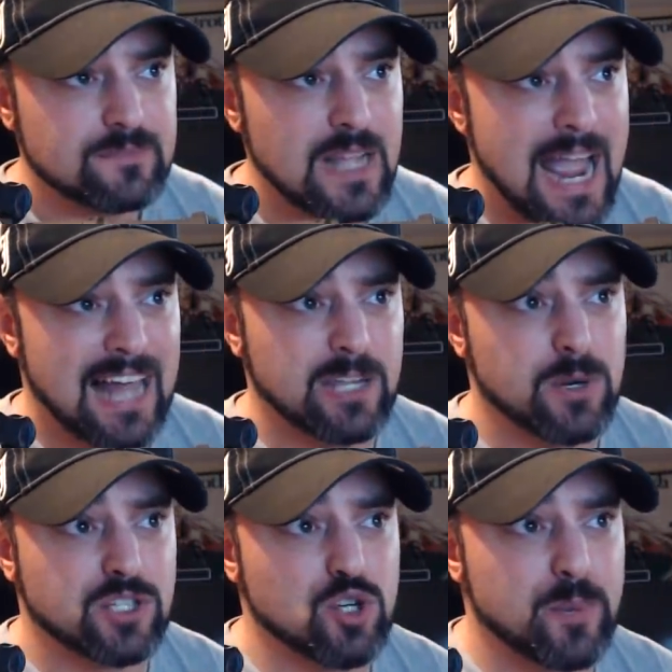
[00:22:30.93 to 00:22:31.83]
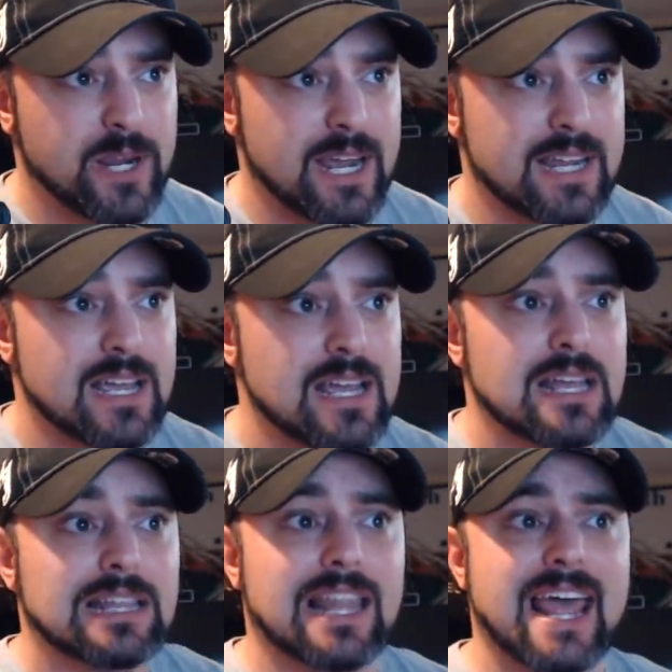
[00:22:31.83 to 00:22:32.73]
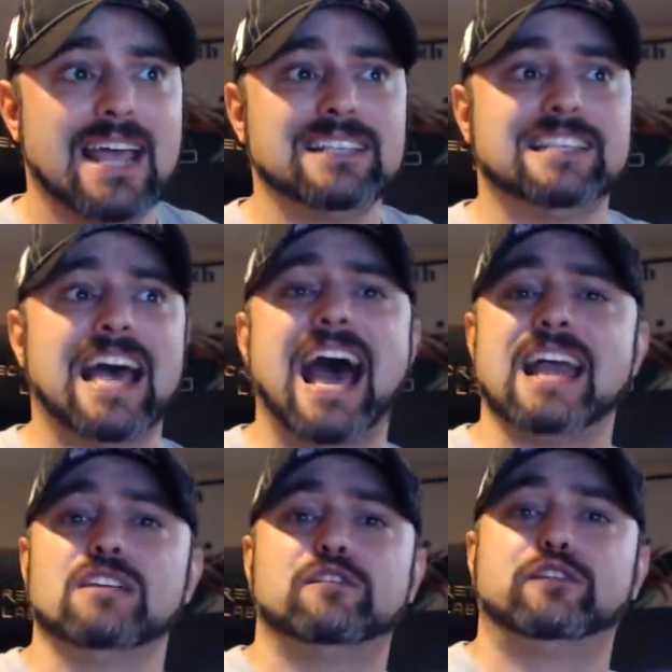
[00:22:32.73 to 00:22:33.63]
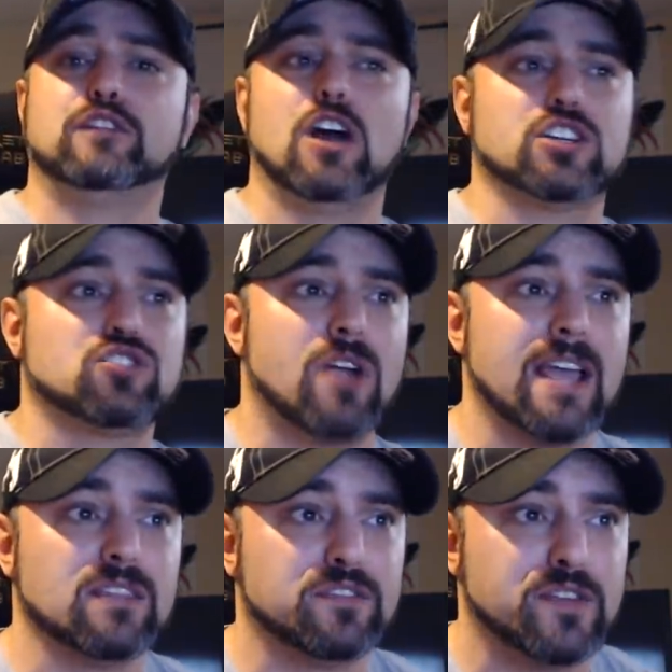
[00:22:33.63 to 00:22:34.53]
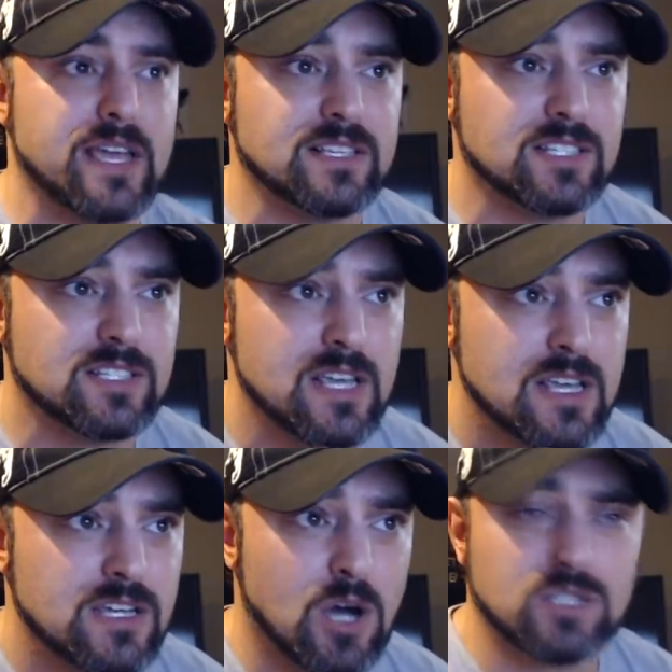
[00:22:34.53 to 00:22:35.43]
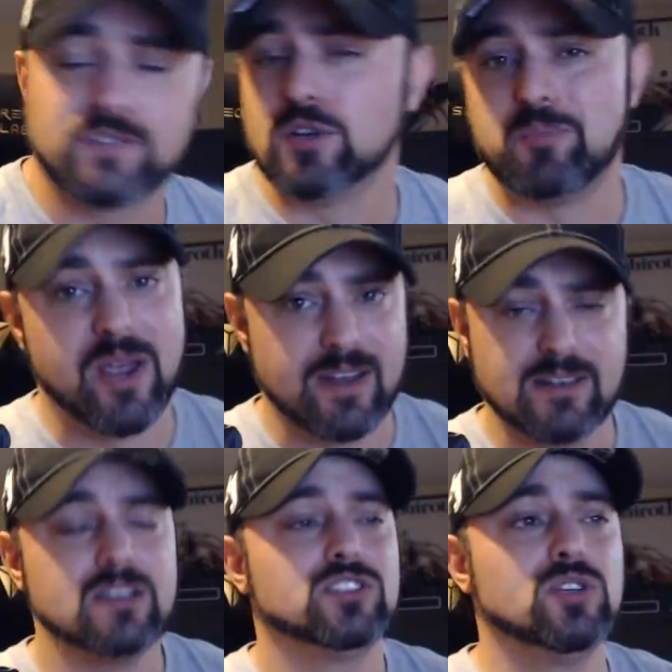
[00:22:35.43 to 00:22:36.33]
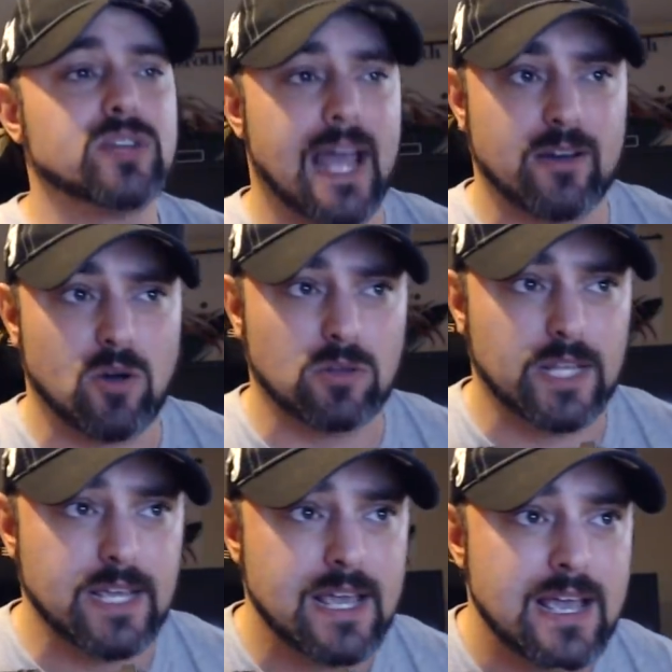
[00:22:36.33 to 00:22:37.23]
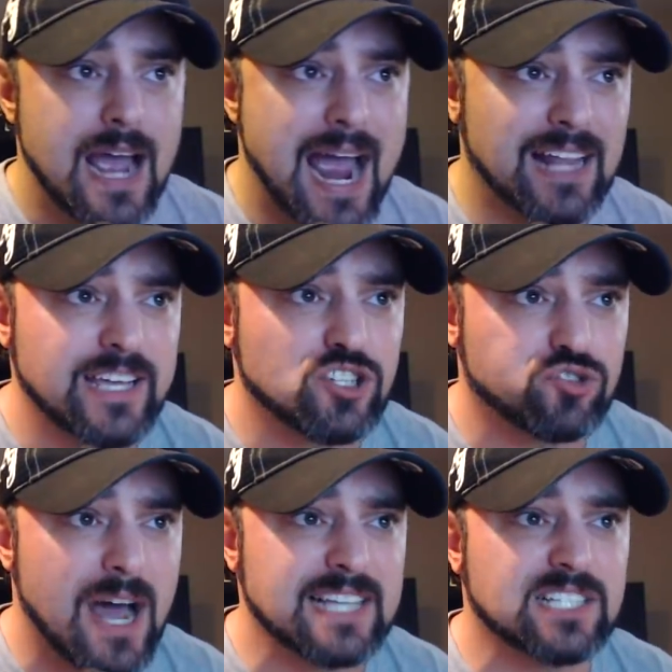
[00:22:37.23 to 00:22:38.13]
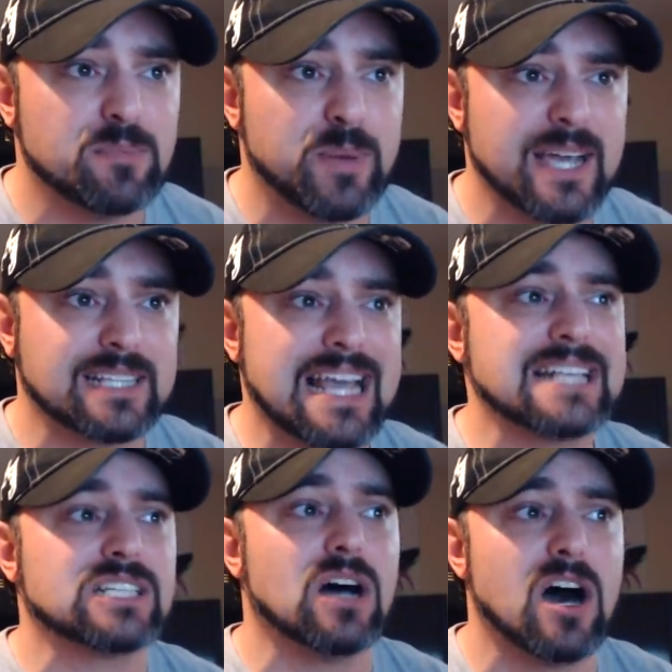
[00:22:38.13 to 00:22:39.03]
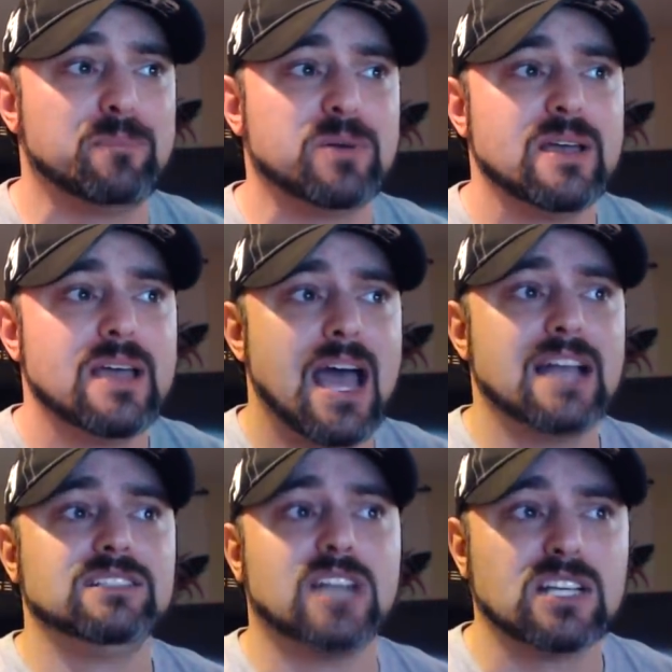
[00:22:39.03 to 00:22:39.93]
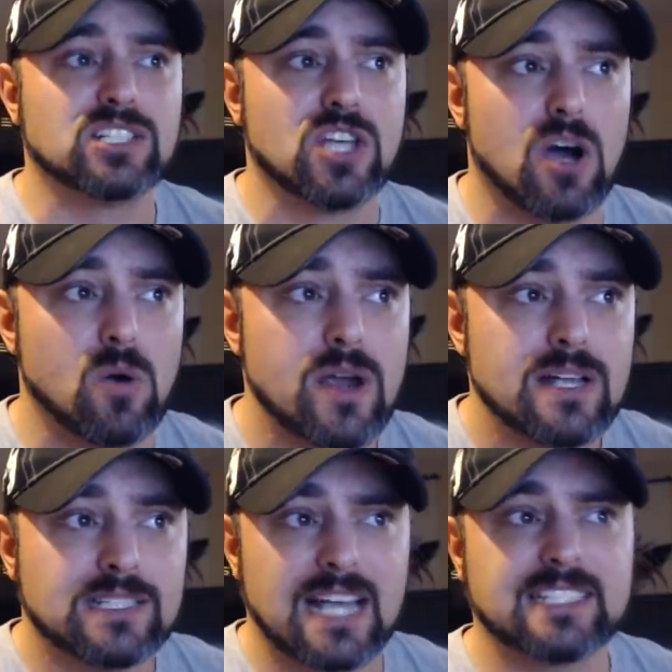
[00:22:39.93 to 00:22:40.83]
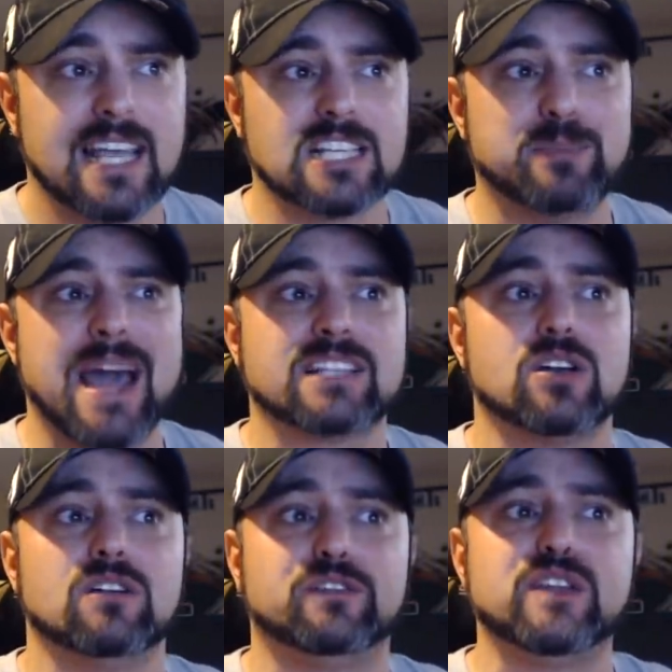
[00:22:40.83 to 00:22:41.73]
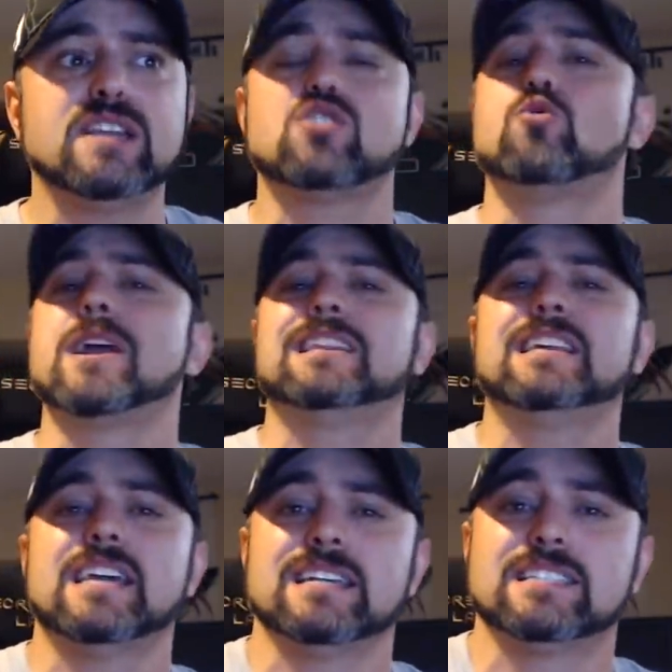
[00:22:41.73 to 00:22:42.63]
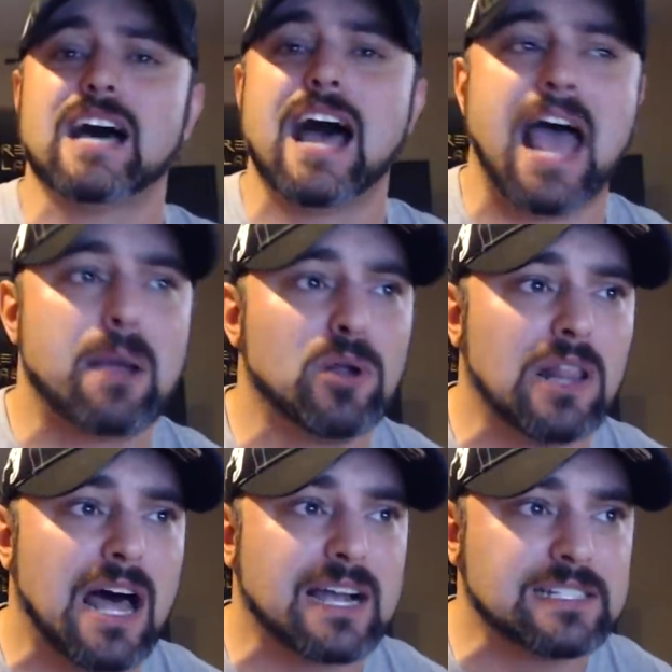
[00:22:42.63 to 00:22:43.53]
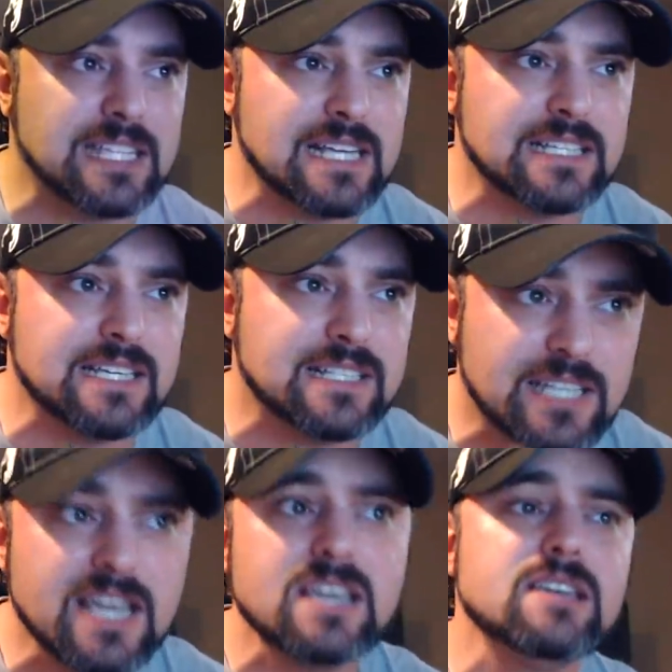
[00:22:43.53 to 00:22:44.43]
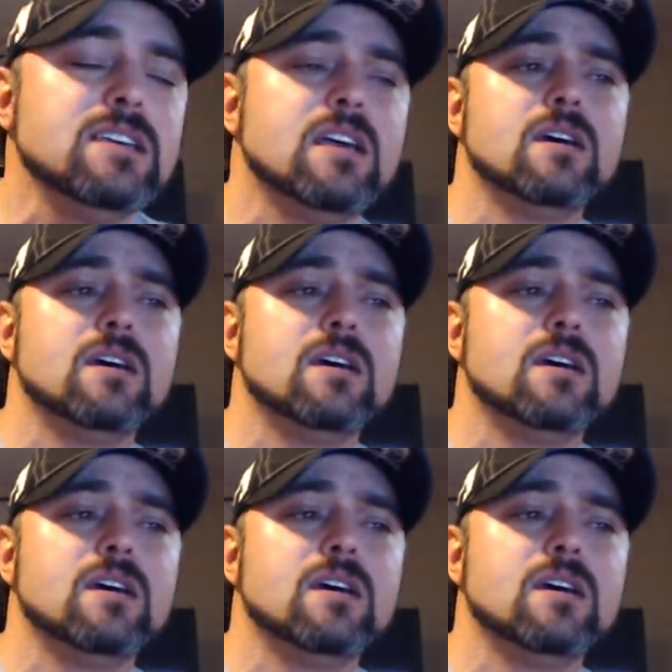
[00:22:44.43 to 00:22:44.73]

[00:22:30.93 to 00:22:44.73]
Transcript: Allie with a super kick, lands that flush right in the face, goes for a pin, 2 count only. Allie tries to pick Tessa up and does so. Tessa gets back to her feet, quickly hits a hammerlock DDT.